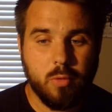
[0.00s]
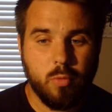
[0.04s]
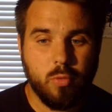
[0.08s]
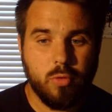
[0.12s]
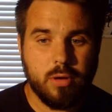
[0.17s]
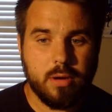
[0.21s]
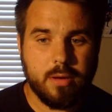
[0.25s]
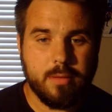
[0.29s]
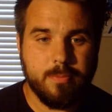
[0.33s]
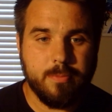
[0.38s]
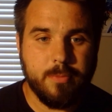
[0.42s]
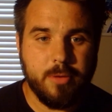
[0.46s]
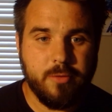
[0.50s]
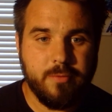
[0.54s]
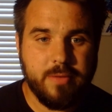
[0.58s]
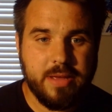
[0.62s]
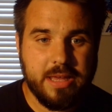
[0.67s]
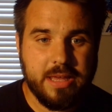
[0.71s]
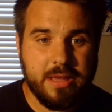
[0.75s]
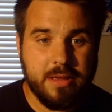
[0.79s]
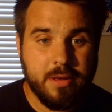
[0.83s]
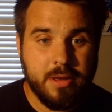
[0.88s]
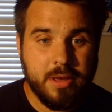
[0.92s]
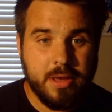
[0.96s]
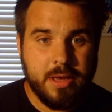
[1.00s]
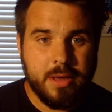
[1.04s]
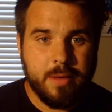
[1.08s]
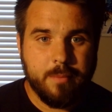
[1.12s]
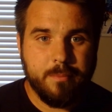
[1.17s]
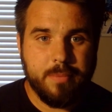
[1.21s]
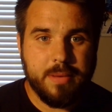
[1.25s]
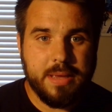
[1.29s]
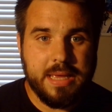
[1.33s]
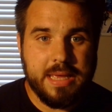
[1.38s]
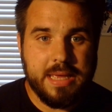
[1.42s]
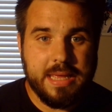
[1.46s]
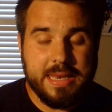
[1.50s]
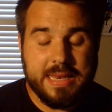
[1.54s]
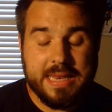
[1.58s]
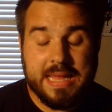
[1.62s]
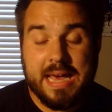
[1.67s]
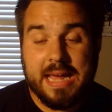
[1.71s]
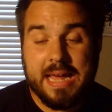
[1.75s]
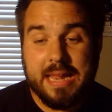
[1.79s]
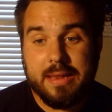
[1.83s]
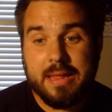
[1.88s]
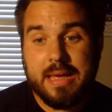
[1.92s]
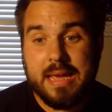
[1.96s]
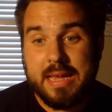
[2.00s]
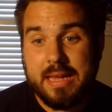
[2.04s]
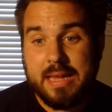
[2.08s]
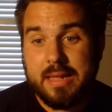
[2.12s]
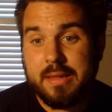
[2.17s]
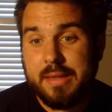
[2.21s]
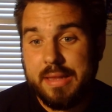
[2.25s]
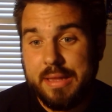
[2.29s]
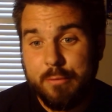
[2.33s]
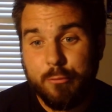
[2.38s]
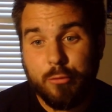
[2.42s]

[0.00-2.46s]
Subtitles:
Wars movie, but that likely